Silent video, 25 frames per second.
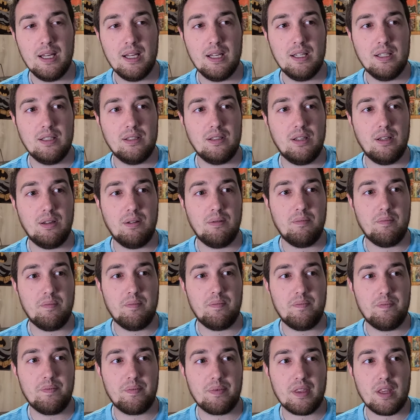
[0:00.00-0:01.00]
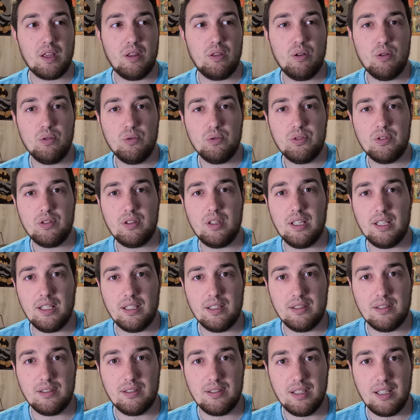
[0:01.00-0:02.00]
See, those
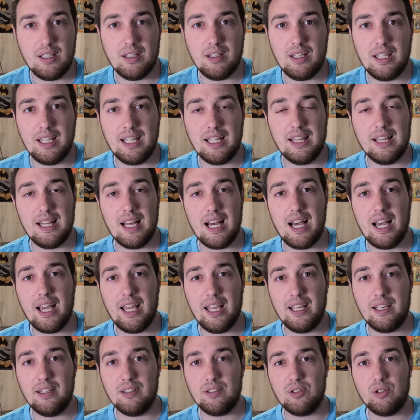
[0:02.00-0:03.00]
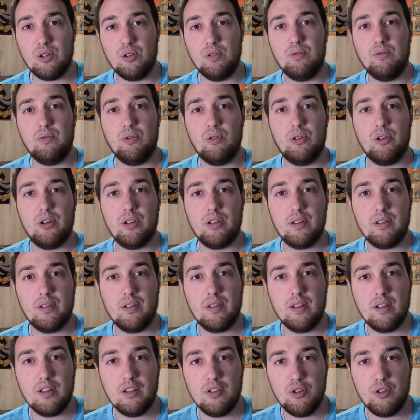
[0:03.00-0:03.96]
things, stealing and lying and so forth,